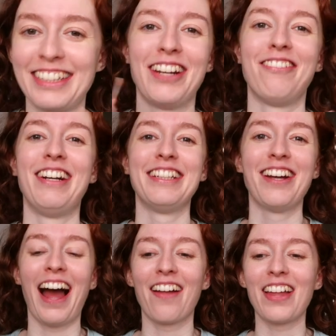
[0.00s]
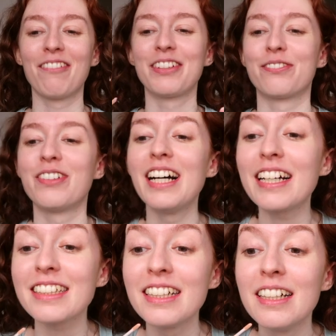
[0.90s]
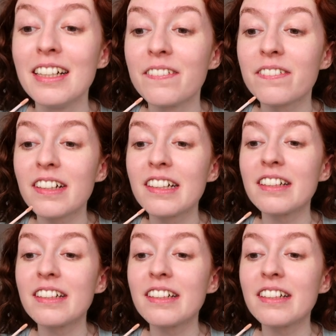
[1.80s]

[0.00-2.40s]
I don't really know how that would have worked, but